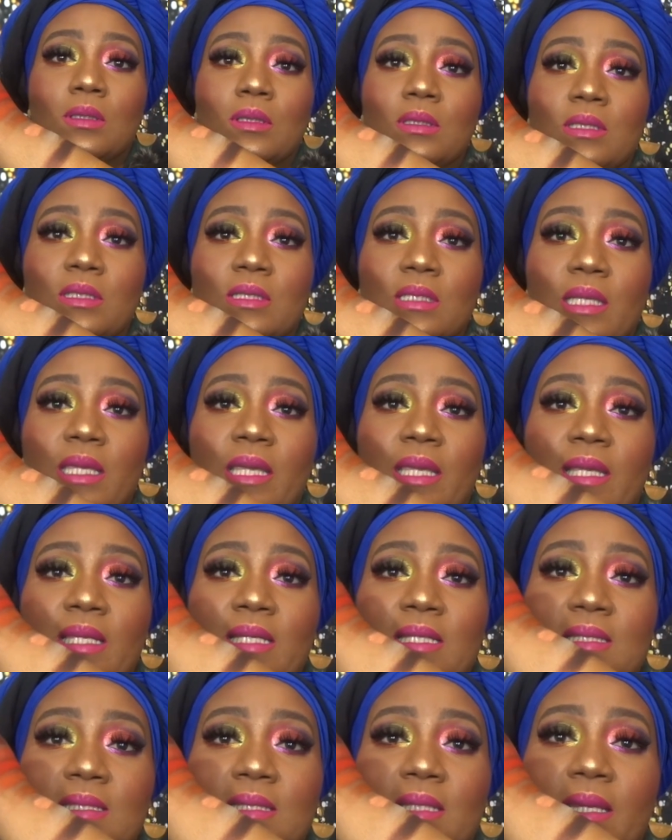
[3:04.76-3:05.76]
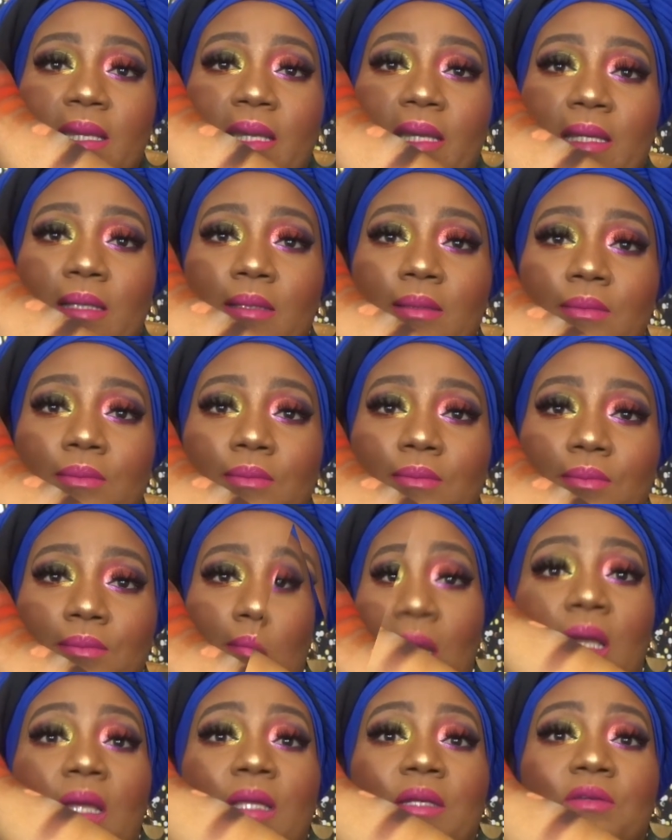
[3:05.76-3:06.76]
This is Kingslayer,
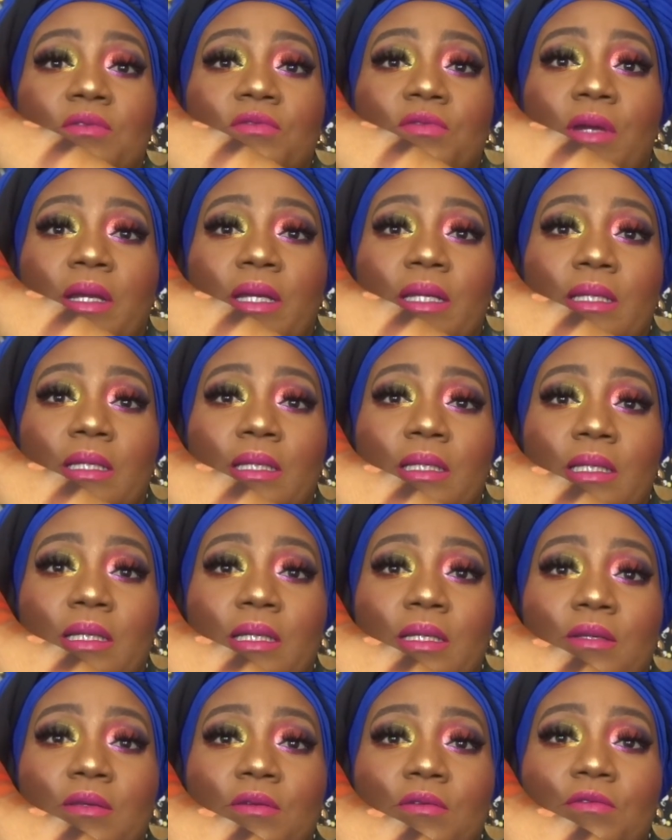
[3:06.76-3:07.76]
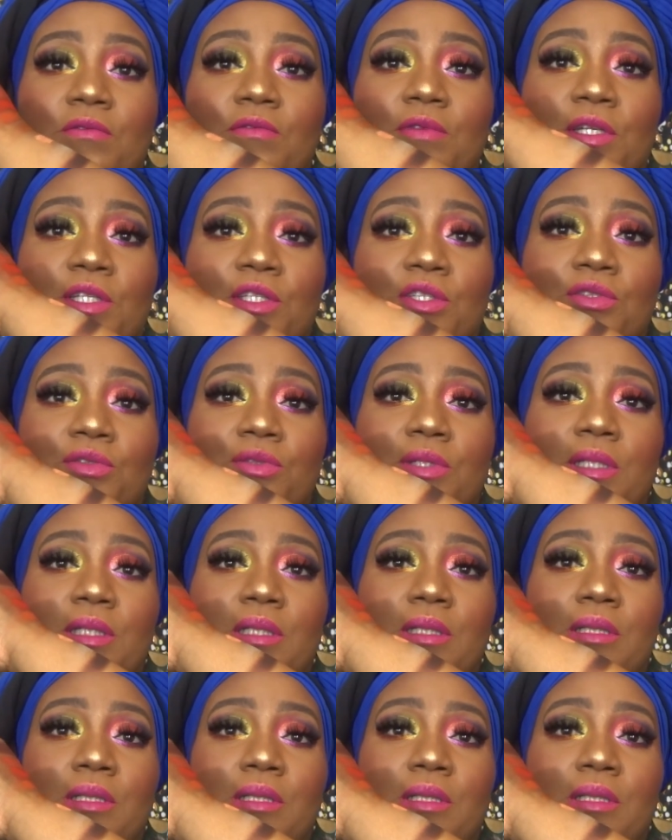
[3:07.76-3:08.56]
and finally Victory.